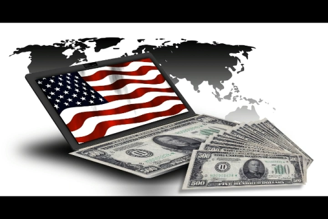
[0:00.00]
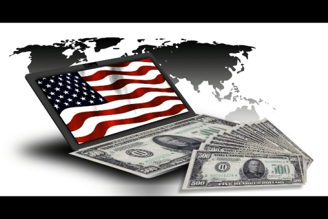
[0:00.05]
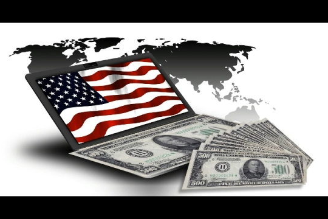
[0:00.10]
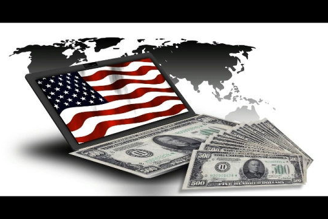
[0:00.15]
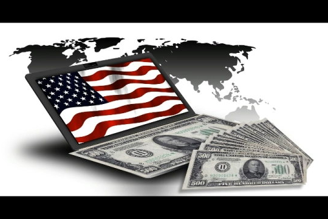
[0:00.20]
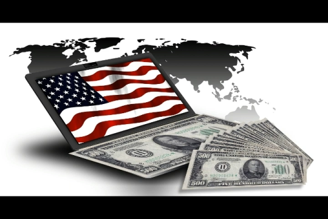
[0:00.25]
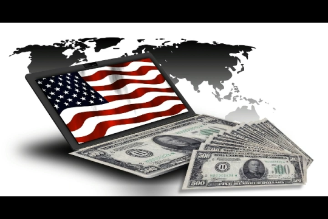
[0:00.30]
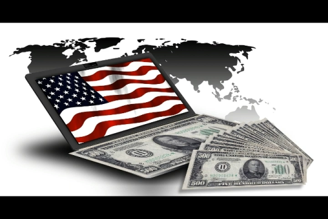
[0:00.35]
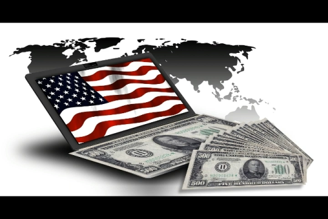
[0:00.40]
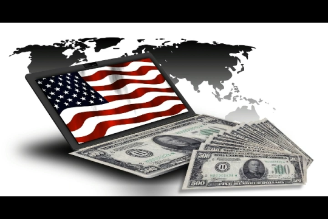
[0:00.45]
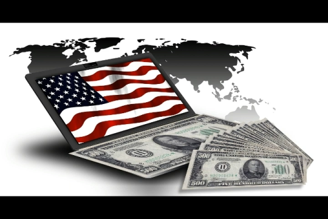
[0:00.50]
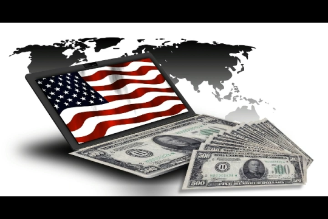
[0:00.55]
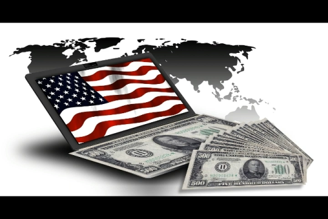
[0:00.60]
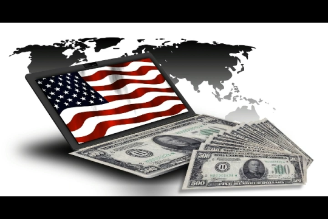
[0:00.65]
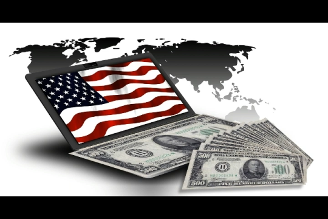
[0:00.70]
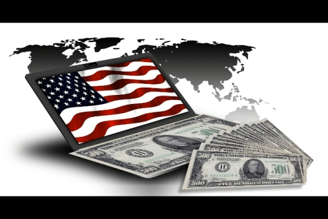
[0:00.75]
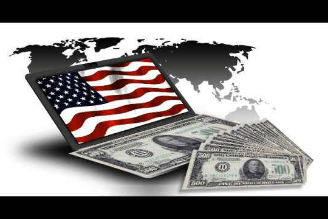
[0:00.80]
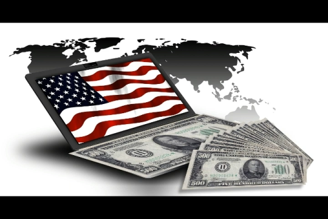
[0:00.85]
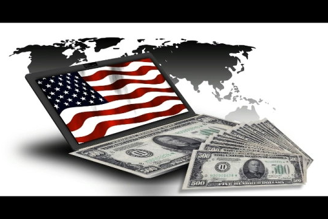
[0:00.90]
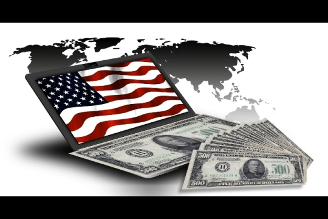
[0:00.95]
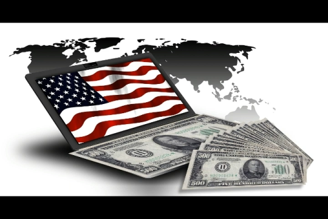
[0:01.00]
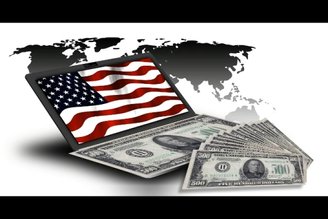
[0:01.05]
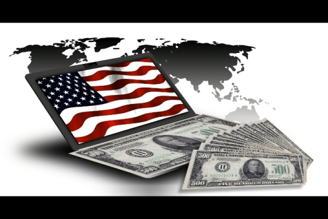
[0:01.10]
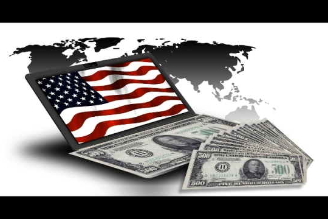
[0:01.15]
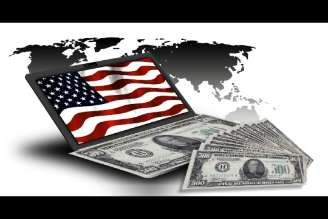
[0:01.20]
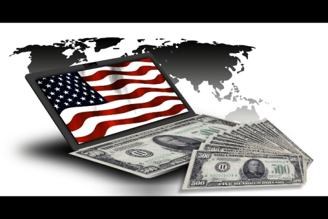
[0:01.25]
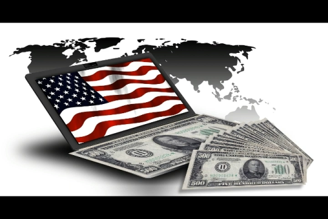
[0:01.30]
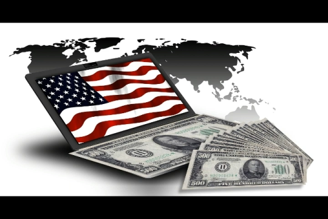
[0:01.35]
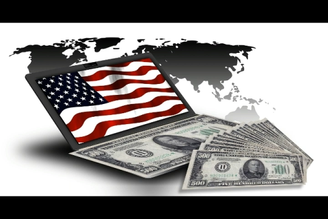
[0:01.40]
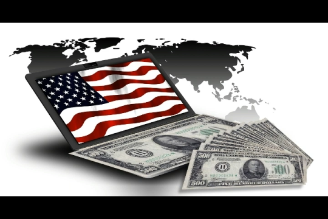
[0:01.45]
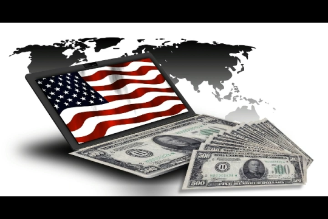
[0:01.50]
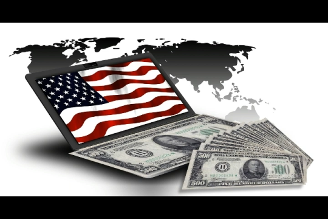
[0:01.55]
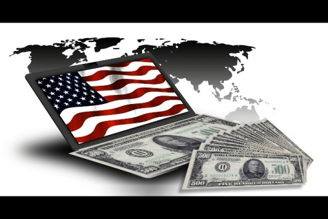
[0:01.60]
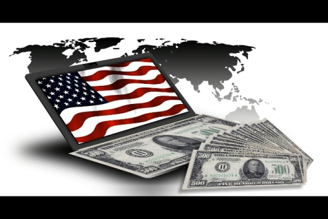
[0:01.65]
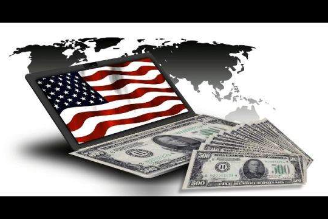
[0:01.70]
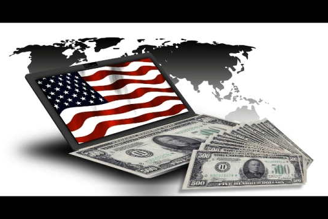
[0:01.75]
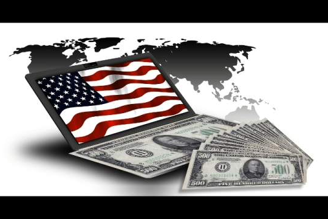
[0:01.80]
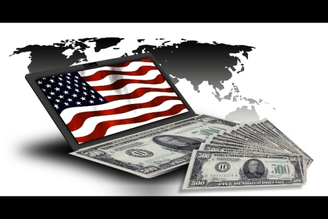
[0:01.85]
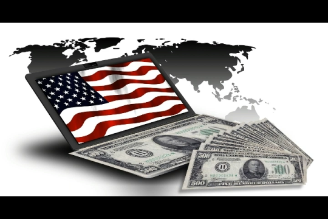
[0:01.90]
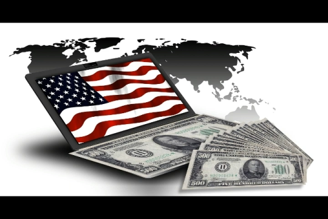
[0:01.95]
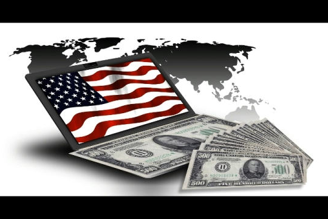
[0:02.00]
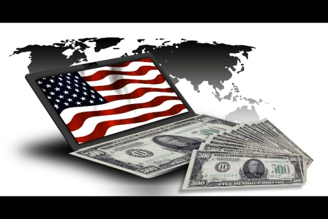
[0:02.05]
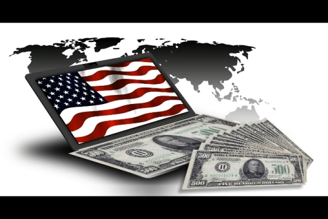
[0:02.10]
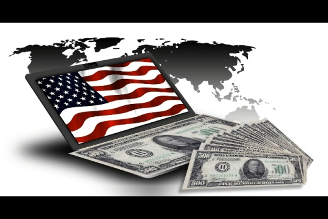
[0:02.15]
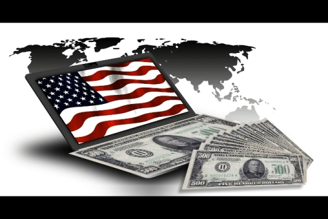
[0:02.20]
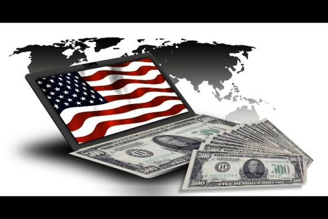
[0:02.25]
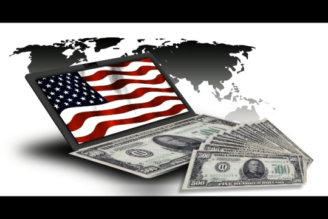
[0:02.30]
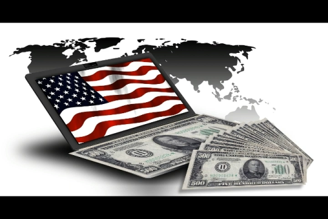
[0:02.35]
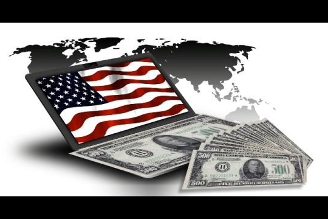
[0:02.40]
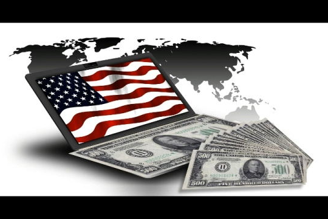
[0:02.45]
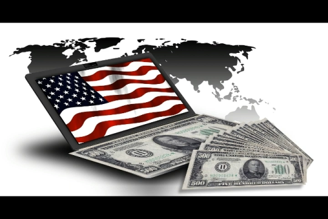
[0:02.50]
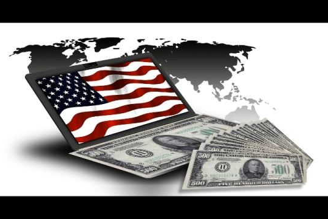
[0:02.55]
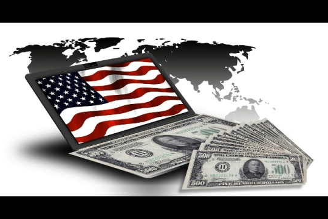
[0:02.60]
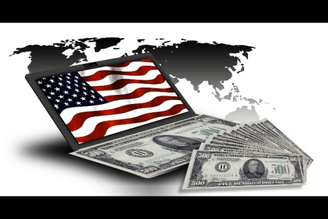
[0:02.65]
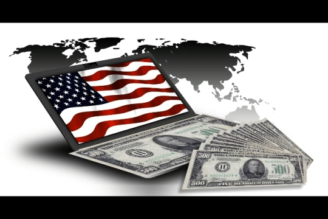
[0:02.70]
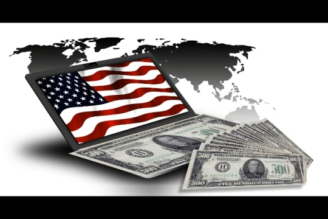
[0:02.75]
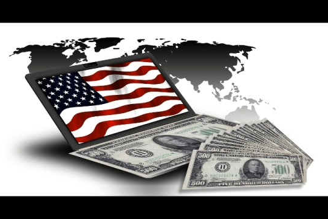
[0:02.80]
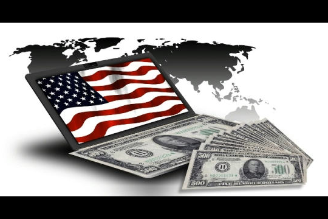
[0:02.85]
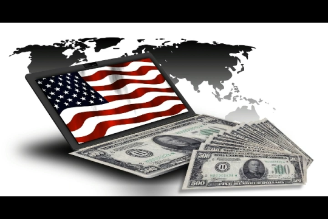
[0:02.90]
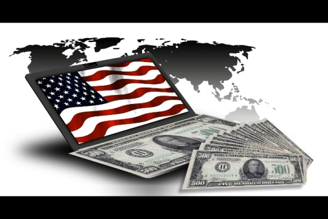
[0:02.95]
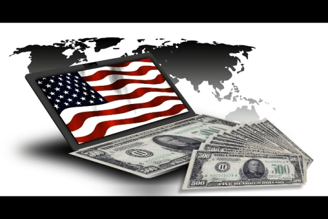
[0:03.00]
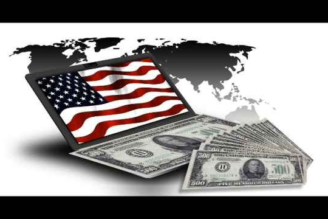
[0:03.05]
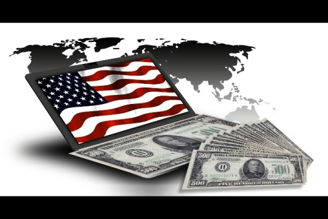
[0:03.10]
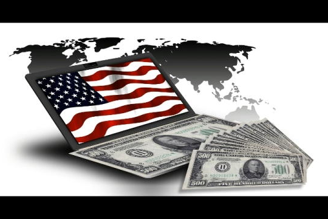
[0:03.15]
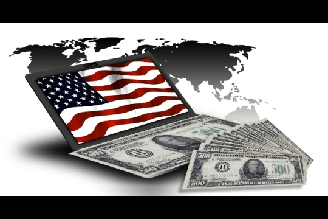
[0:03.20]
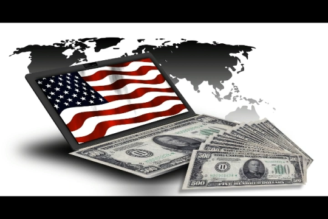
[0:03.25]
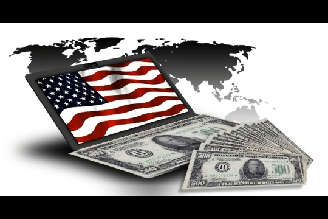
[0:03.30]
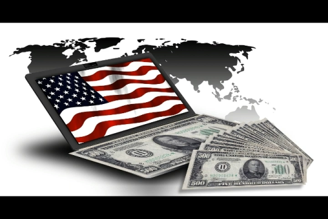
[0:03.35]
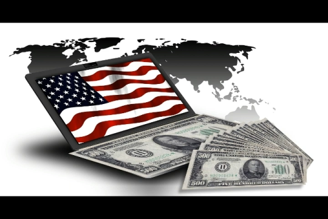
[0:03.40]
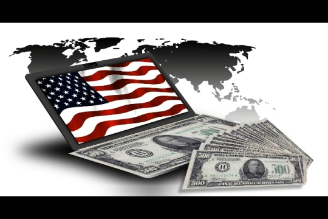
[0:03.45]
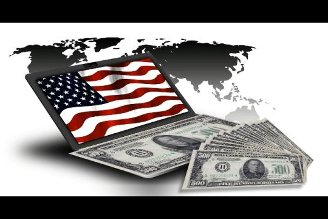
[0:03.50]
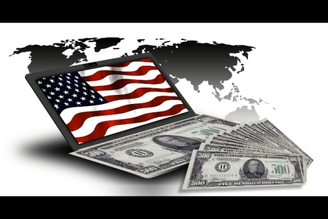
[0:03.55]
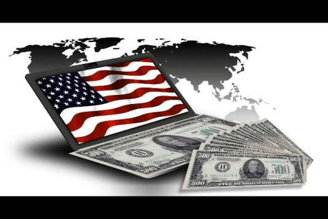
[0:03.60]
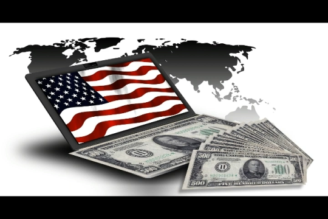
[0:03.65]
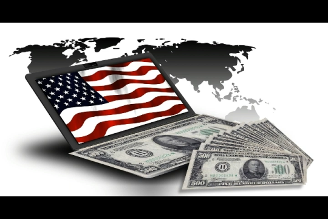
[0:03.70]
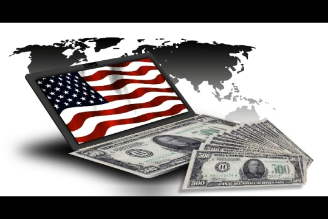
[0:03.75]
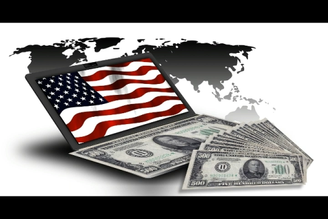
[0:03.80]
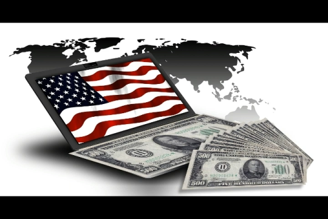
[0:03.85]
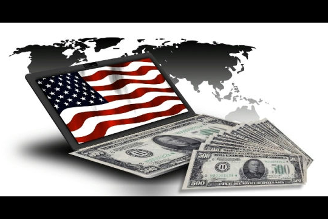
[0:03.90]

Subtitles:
No face is visible, so there are no lips to read.